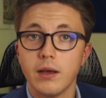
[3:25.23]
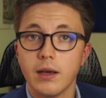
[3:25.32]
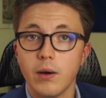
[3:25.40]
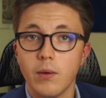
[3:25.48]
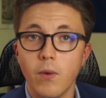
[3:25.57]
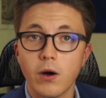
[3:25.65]

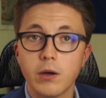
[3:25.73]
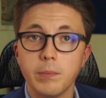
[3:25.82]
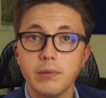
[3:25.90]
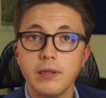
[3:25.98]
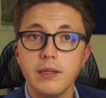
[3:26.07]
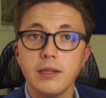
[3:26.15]
While
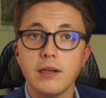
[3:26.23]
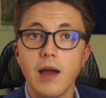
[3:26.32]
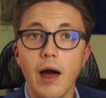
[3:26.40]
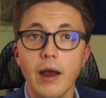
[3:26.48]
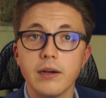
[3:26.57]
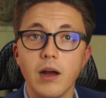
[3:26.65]
completely
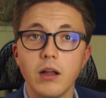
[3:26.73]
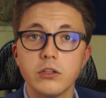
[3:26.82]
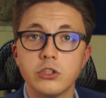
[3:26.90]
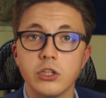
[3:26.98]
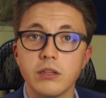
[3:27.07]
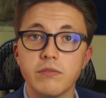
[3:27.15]
not
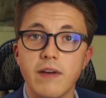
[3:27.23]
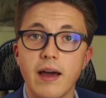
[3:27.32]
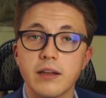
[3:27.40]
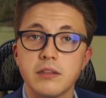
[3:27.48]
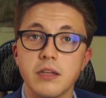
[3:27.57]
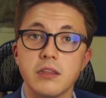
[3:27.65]
acknowledging the
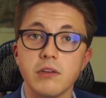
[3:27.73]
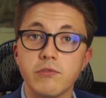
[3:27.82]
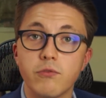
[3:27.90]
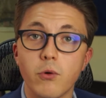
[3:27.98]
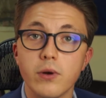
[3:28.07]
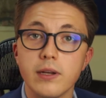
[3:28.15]
fact that the
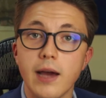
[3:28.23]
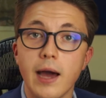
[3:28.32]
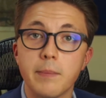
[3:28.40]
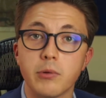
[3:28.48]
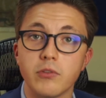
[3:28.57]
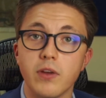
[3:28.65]

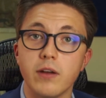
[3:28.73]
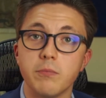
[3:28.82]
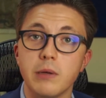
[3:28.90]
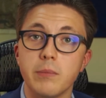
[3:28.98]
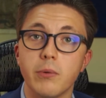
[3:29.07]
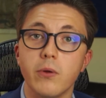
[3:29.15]
49% of
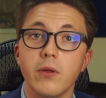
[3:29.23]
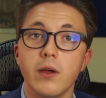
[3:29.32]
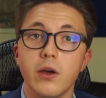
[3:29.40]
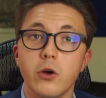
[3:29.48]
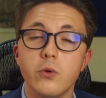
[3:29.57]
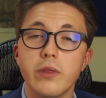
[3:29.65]
people
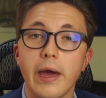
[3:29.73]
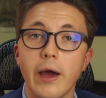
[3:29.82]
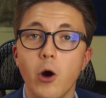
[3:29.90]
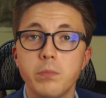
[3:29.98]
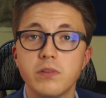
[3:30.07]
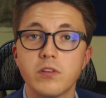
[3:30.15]
who they
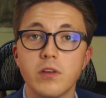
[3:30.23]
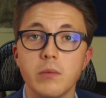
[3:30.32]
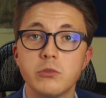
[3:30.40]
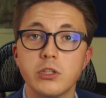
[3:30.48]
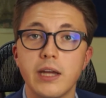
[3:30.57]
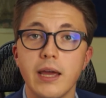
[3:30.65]
hope to
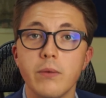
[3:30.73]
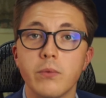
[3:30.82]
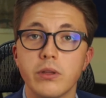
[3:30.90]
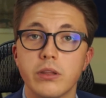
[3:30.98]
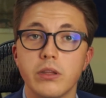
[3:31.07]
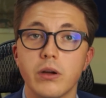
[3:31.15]
subjugate
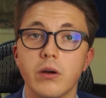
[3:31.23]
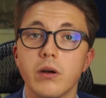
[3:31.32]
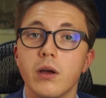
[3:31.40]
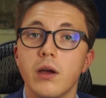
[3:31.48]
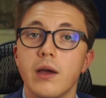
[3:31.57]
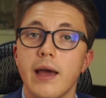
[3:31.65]
with their
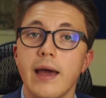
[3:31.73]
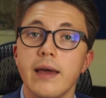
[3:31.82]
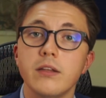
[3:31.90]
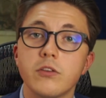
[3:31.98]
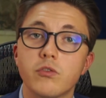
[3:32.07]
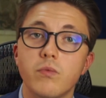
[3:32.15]

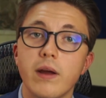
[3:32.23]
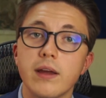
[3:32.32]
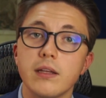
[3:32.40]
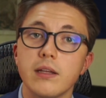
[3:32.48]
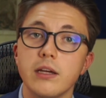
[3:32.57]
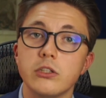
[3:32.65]
endless
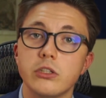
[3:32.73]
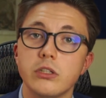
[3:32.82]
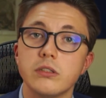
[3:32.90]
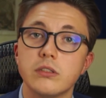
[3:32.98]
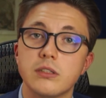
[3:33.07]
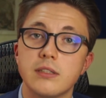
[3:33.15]

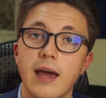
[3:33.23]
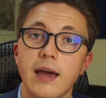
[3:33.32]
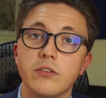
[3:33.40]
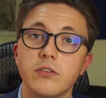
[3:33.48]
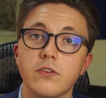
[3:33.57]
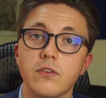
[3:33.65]
regulations,
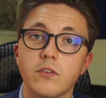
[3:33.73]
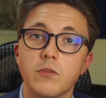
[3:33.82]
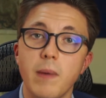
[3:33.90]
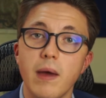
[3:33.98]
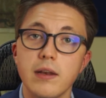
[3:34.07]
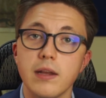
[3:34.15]
taxes, and
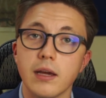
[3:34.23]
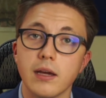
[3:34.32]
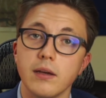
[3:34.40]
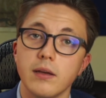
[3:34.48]
spending